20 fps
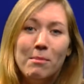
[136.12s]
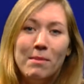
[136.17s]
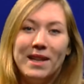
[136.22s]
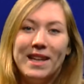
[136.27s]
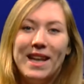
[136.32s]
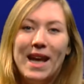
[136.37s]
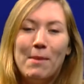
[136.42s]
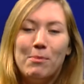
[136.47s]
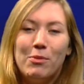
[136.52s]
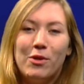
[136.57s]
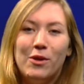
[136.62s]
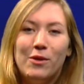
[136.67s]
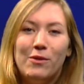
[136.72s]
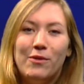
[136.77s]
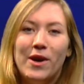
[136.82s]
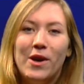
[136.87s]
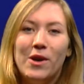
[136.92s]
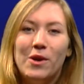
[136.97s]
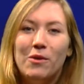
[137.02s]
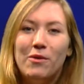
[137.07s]
But the absolute
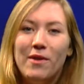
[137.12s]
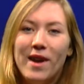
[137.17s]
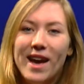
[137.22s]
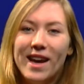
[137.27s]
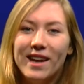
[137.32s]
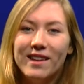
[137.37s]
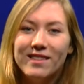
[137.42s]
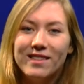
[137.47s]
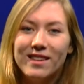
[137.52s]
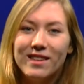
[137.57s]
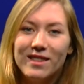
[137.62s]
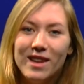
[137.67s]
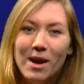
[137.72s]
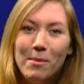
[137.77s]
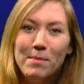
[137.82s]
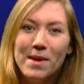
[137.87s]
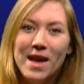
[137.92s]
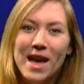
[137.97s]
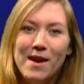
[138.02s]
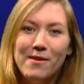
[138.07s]
value of x does
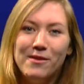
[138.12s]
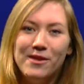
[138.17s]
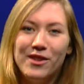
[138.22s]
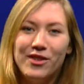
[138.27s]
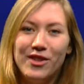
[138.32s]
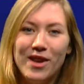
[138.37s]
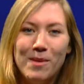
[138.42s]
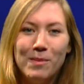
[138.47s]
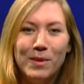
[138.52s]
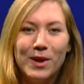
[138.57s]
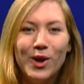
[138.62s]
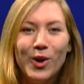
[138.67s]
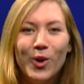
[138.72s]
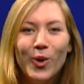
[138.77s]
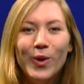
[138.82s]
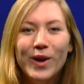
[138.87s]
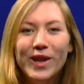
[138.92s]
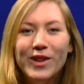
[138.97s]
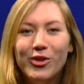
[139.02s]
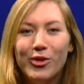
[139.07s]
not behave the same on the
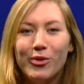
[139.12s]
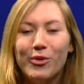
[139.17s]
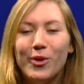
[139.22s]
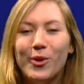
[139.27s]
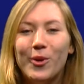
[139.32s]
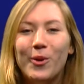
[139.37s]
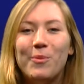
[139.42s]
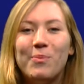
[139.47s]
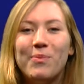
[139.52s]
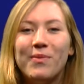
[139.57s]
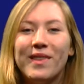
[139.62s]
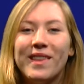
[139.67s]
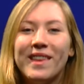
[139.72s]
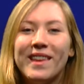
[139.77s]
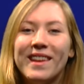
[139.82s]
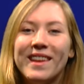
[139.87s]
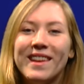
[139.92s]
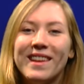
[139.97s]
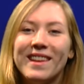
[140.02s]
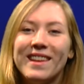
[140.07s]
whole interval.
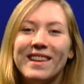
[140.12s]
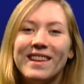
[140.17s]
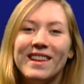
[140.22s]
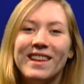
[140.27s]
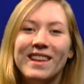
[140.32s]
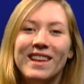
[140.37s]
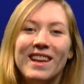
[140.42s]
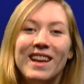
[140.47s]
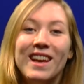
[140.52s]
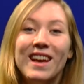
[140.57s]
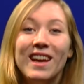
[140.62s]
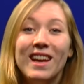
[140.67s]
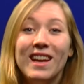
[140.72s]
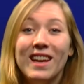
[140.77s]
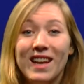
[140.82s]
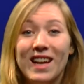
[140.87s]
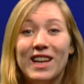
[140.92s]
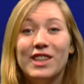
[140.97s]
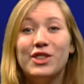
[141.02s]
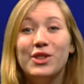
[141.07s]

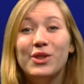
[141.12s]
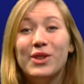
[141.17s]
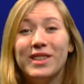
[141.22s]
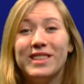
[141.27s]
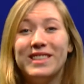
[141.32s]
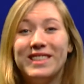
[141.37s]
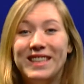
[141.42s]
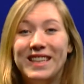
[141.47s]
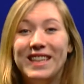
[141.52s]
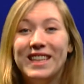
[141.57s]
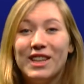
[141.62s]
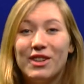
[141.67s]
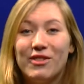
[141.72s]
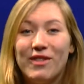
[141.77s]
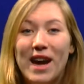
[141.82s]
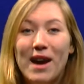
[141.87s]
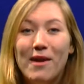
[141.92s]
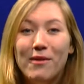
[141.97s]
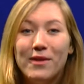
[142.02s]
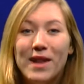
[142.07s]
As you can see in the
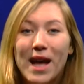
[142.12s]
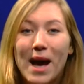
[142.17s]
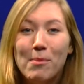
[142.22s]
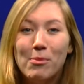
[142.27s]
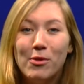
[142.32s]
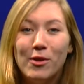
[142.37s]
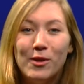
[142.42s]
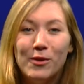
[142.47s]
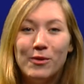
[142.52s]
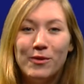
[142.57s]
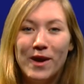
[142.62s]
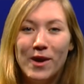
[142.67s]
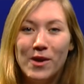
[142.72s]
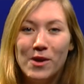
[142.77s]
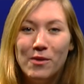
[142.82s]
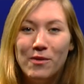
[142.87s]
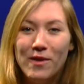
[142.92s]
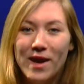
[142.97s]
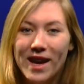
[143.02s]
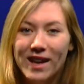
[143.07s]
graph, the absolute
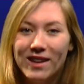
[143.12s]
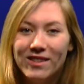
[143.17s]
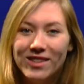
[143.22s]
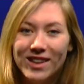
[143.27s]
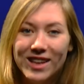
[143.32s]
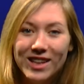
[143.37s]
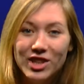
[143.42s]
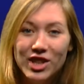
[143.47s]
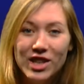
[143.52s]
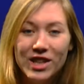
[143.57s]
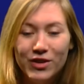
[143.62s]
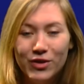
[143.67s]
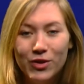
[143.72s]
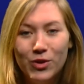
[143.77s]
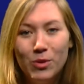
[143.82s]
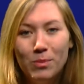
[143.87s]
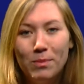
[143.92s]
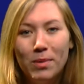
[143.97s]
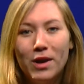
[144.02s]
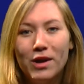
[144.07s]
value of x actually has
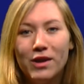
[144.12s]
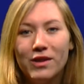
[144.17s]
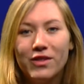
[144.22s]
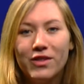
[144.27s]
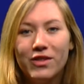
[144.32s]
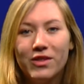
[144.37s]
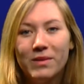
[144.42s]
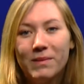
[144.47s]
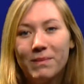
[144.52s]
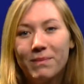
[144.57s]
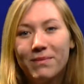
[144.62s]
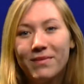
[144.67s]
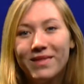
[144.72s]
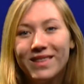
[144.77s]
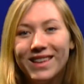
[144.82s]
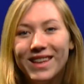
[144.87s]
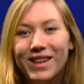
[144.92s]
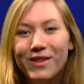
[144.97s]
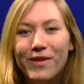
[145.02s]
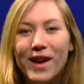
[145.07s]
two parts.
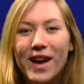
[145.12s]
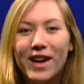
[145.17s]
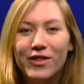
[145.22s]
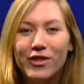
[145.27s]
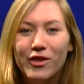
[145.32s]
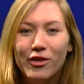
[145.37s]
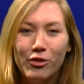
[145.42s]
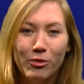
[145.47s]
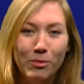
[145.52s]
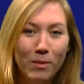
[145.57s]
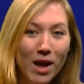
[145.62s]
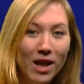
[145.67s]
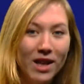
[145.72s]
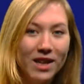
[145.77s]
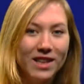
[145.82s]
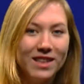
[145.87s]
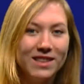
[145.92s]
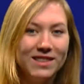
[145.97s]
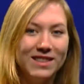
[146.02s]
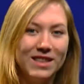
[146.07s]
If x is
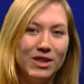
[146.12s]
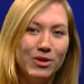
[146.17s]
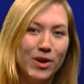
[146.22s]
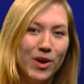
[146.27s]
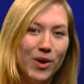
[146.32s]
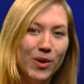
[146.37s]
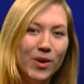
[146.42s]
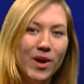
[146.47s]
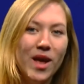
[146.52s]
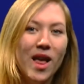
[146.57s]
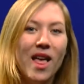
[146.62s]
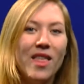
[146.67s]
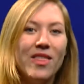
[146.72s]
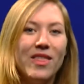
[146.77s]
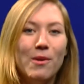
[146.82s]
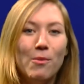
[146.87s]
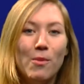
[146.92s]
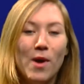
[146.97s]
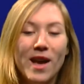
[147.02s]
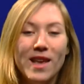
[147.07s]
smaller than 0,
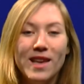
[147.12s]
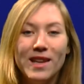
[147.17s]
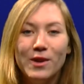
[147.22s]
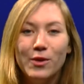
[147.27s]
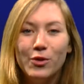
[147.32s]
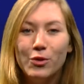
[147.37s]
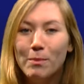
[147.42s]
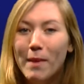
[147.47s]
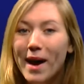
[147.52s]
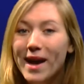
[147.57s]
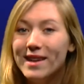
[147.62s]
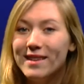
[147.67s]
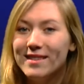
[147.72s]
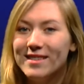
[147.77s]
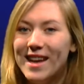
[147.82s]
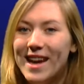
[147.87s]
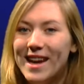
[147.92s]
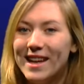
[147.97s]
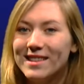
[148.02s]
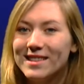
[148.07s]
then y equals minus
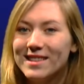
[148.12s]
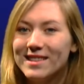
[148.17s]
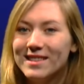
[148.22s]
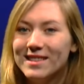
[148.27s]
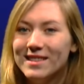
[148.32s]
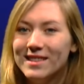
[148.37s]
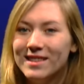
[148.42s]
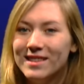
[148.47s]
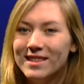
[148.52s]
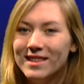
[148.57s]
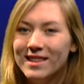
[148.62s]
x.